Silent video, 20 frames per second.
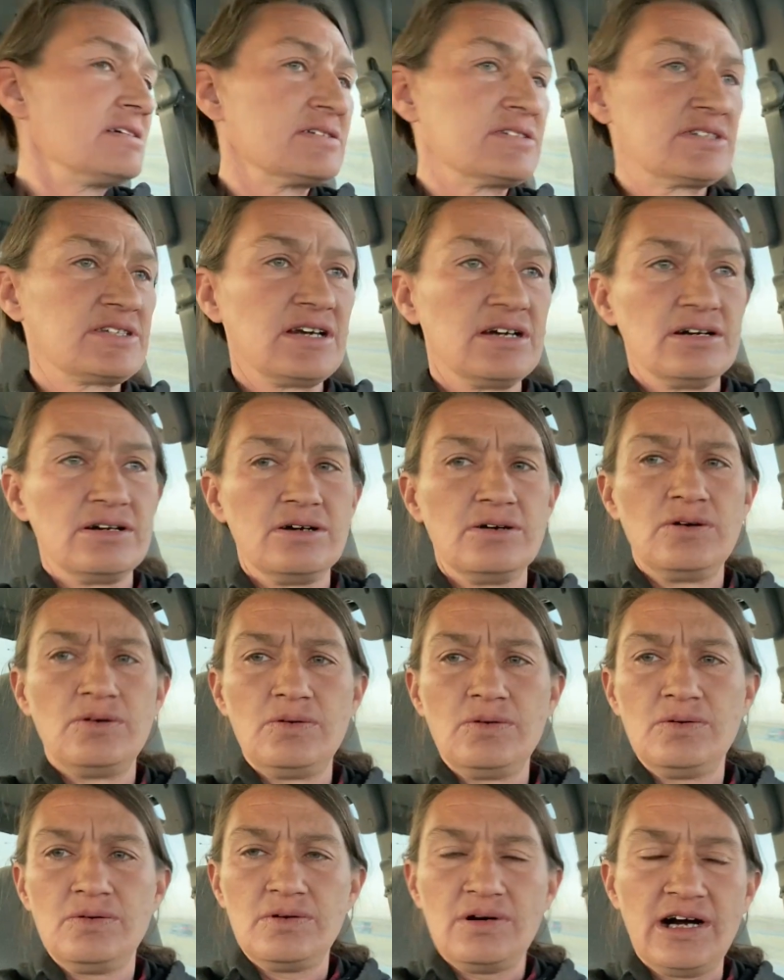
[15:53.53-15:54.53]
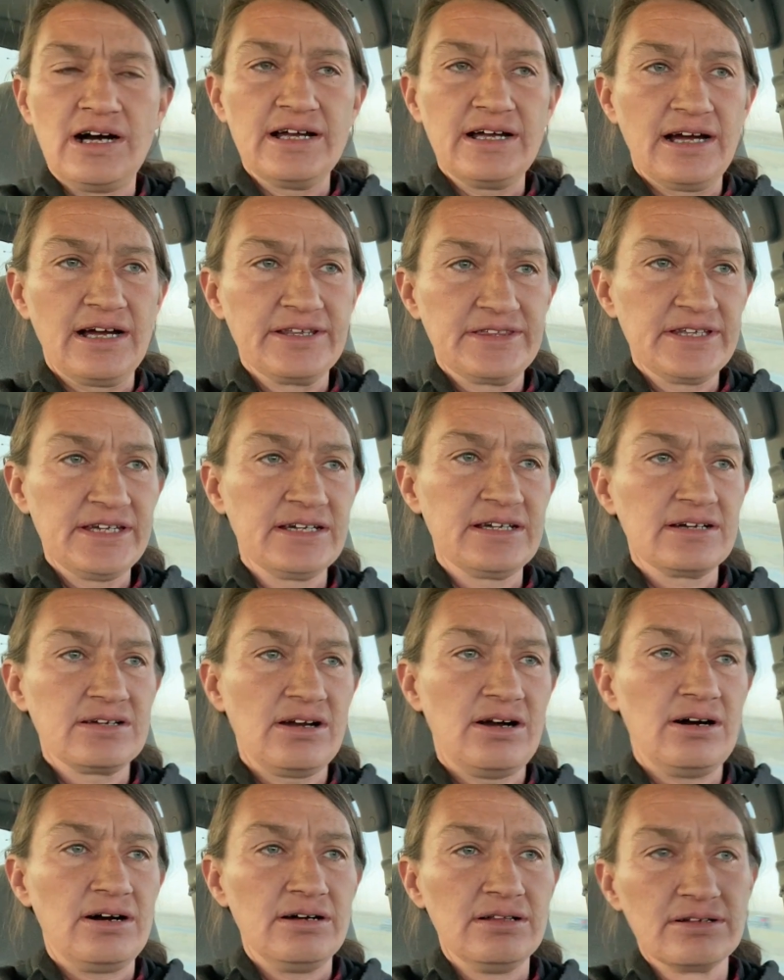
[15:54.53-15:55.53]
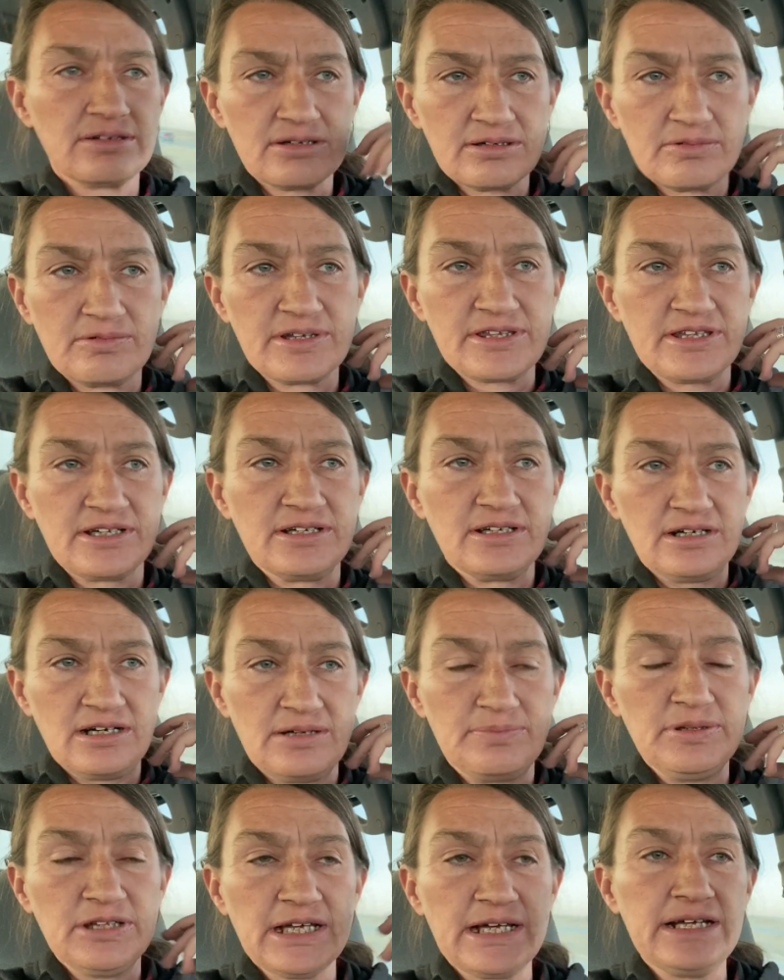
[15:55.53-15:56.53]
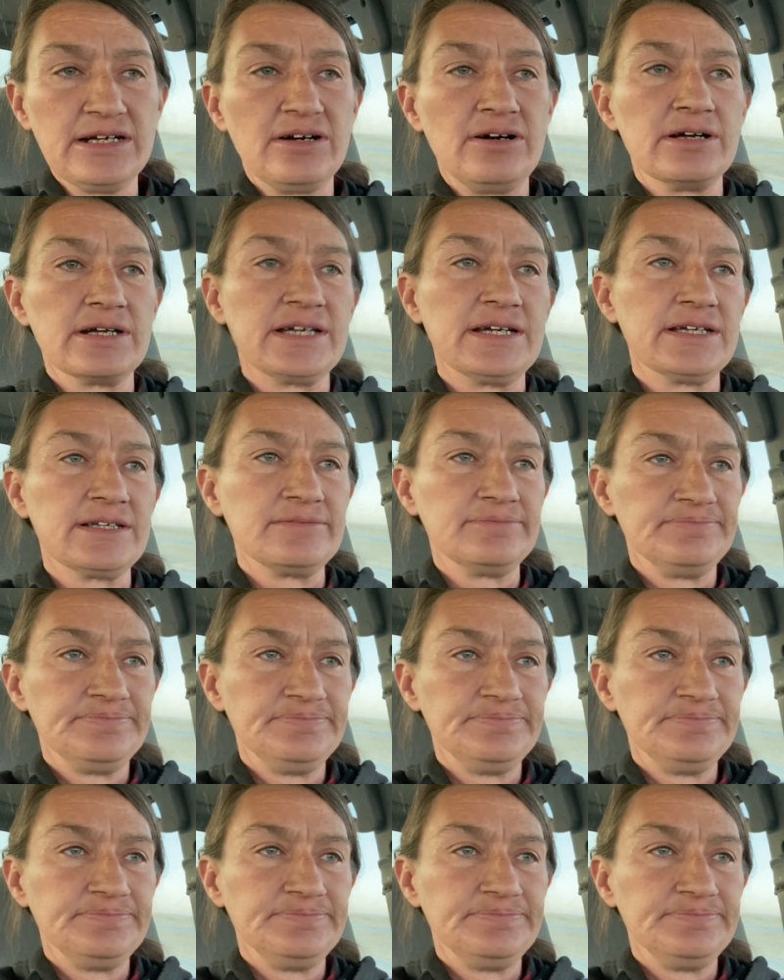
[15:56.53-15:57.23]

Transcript: So I think a collar with a plate on it